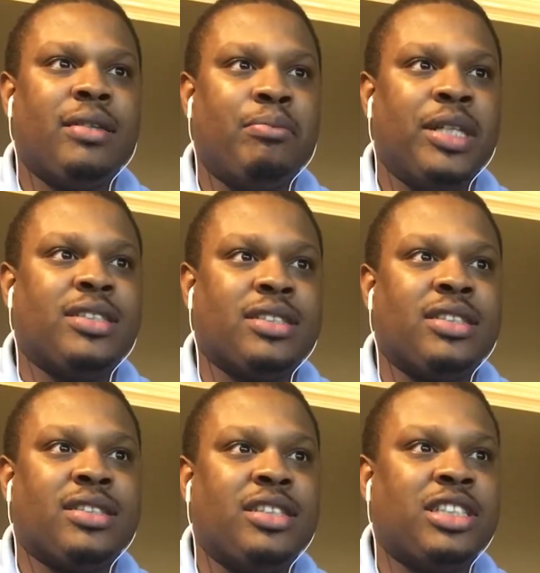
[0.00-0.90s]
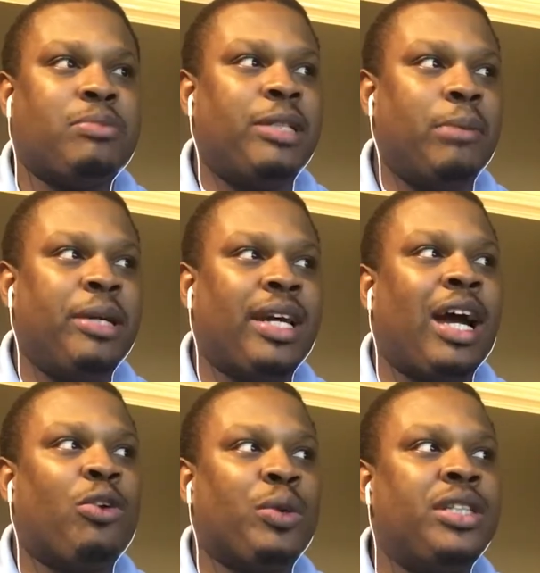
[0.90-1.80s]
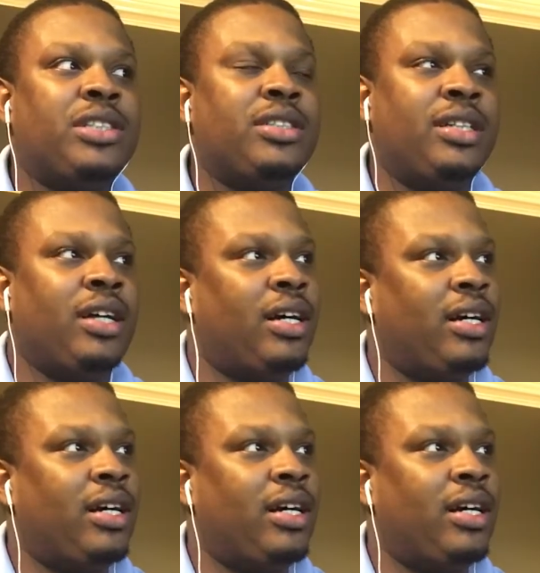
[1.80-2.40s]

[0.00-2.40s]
businesses can just be a big outreach in